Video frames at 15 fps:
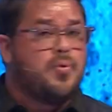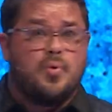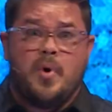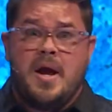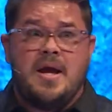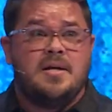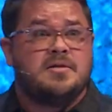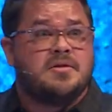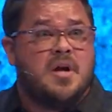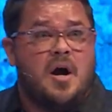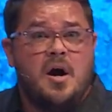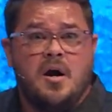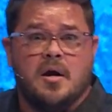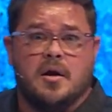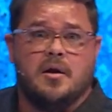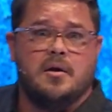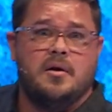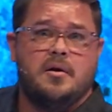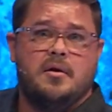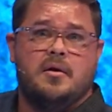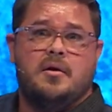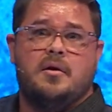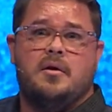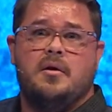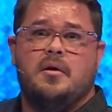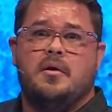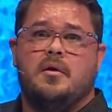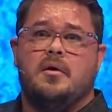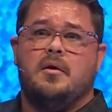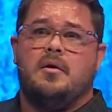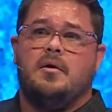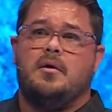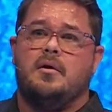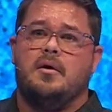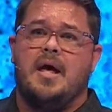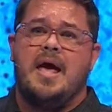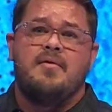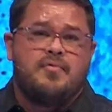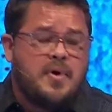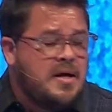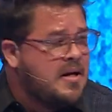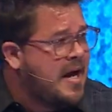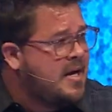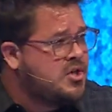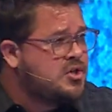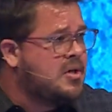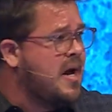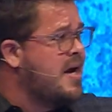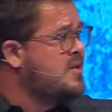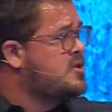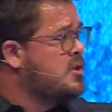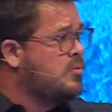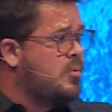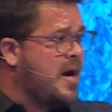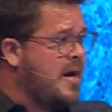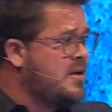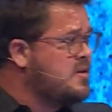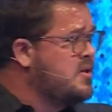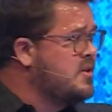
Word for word: Praise God. Every nation has the right